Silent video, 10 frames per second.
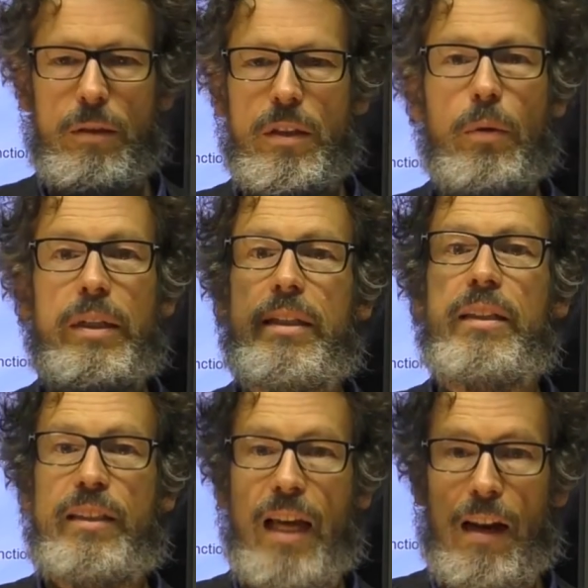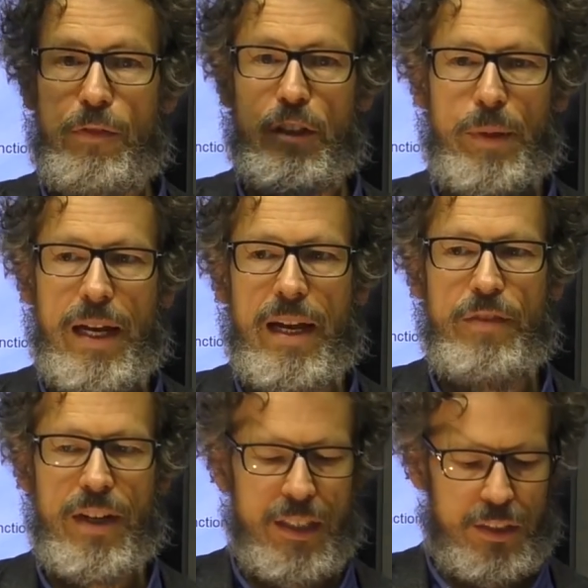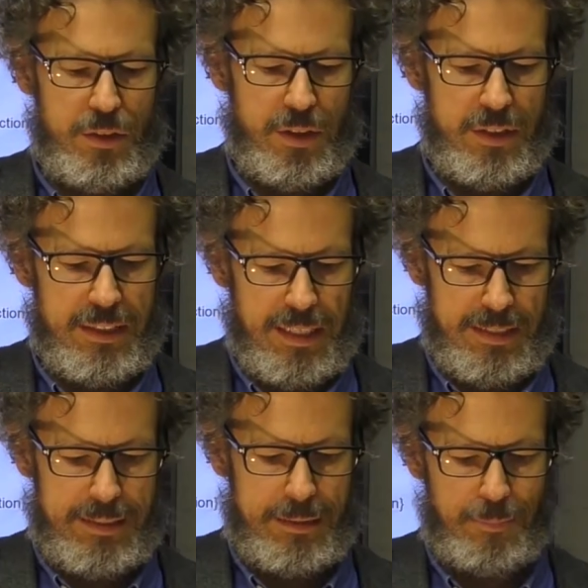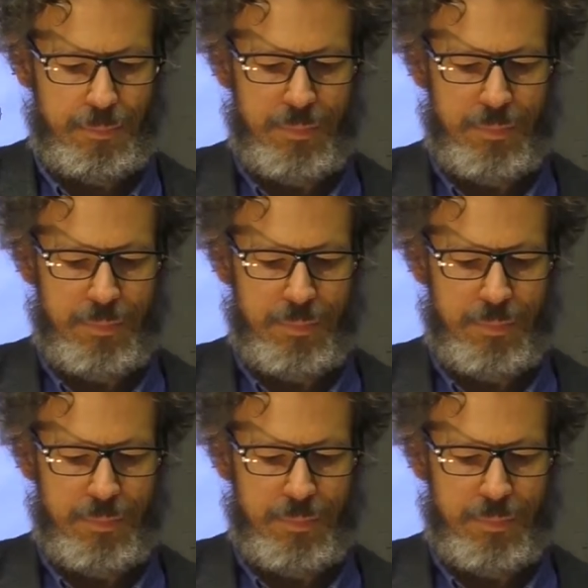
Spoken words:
So it's a selfish behavior in a certain sense.